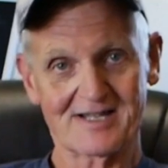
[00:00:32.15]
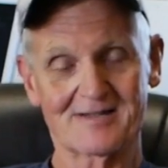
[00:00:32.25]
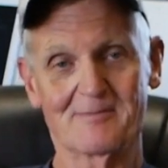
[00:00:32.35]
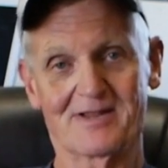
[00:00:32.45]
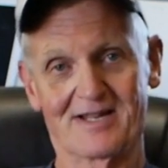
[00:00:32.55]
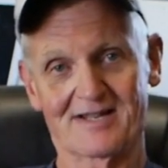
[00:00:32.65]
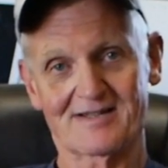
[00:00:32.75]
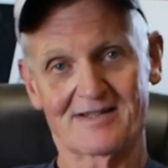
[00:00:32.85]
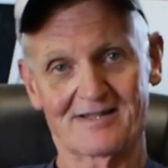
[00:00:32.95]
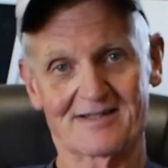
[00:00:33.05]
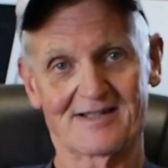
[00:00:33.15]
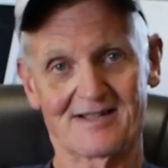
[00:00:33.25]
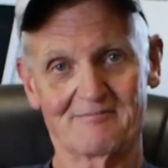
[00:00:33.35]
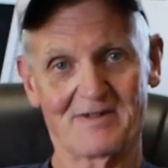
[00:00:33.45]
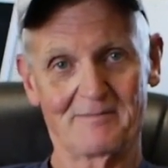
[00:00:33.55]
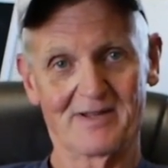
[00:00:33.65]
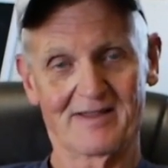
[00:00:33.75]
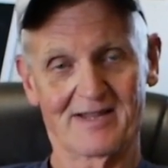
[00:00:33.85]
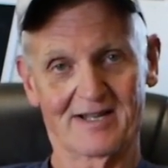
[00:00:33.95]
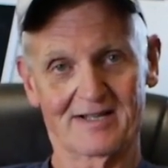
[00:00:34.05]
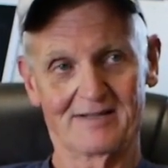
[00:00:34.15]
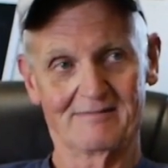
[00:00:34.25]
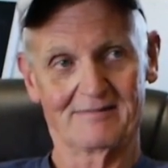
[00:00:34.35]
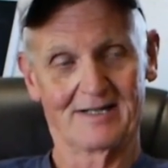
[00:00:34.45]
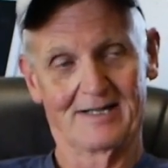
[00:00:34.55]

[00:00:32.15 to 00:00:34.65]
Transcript: some things that I've been thinking.